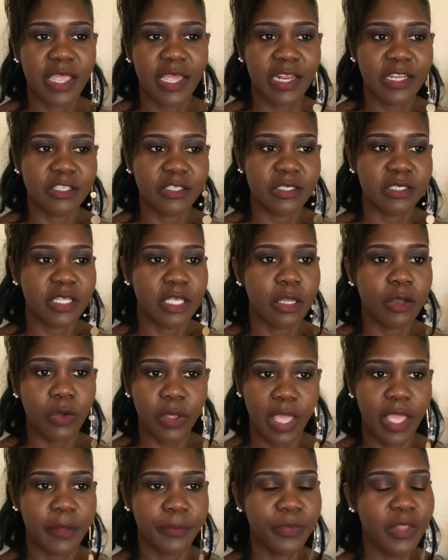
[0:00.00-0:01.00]
And I just think,
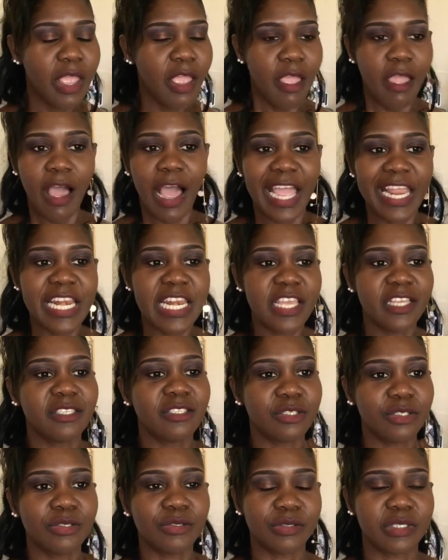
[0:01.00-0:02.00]
okay, I need
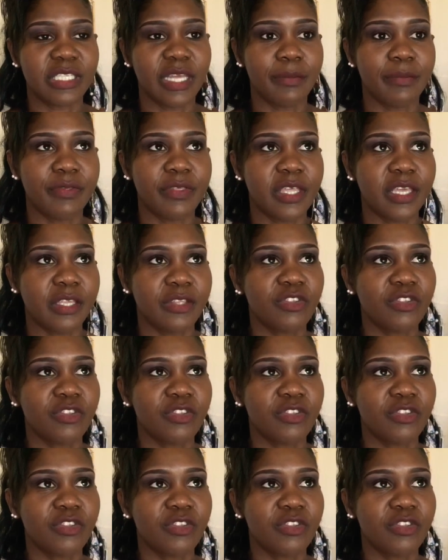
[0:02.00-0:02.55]
to do something.